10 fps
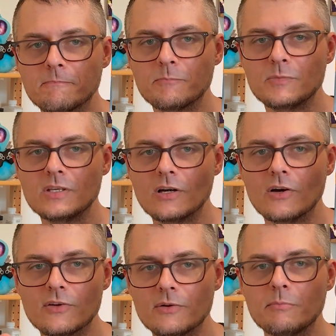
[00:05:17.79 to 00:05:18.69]
the
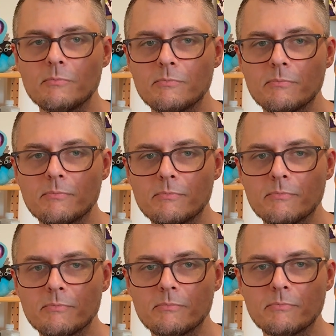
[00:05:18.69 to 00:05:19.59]
other
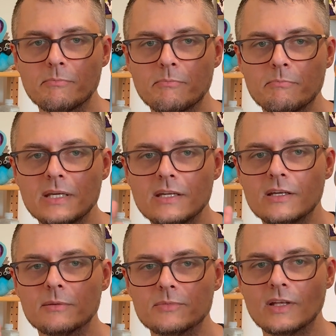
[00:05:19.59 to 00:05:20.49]

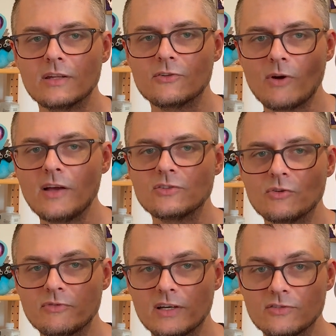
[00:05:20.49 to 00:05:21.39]
mediums that dry so
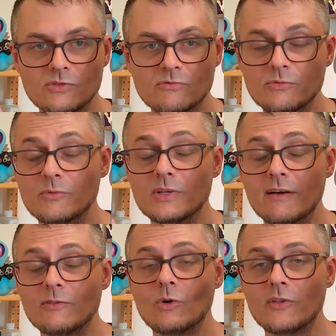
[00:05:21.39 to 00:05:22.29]
fast. You really
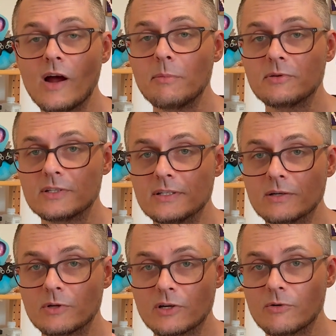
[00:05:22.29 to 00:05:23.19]
have no other option.
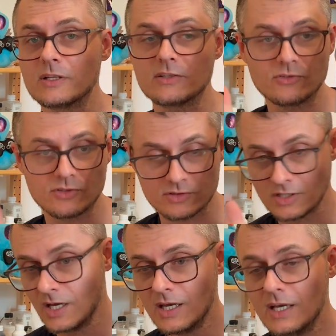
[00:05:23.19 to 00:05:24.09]
Like with acrylics, you just
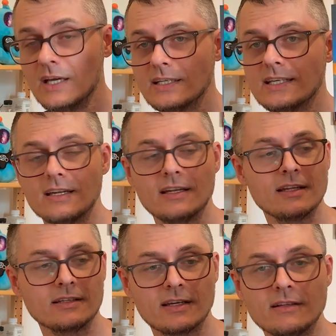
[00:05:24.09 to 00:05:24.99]
get
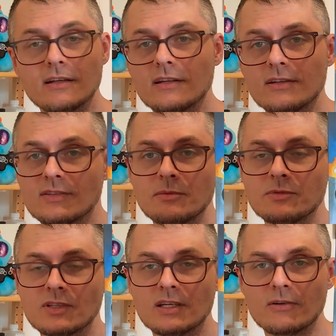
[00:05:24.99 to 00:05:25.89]
it done in the same
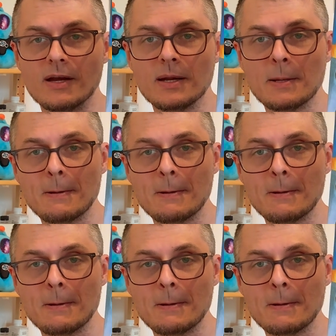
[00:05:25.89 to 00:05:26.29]
sitting, right?